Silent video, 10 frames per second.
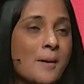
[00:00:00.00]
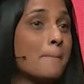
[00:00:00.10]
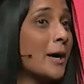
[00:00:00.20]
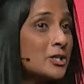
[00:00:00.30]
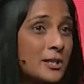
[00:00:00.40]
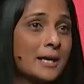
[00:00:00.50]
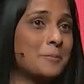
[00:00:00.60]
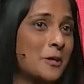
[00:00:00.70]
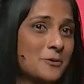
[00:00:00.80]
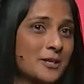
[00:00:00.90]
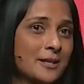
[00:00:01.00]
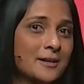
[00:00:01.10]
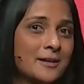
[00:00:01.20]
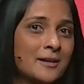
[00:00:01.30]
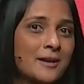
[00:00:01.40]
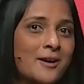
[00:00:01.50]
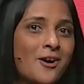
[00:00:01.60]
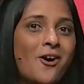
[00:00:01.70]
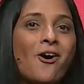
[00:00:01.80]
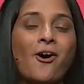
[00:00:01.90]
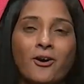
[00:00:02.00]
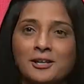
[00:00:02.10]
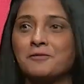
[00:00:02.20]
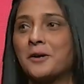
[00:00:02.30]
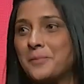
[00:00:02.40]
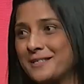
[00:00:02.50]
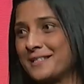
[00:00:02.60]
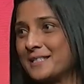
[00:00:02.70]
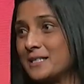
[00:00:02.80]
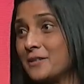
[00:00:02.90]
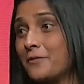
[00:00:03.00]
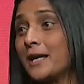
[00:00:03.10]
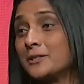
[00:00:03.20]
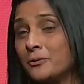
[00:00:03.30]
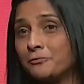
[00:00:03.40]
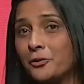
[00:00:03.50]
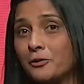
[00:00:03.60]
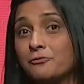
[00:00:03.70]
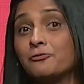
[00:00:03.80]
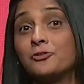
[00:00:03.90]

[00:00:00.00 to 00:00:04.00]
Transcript: Much like music, all of our businesses have had to evolve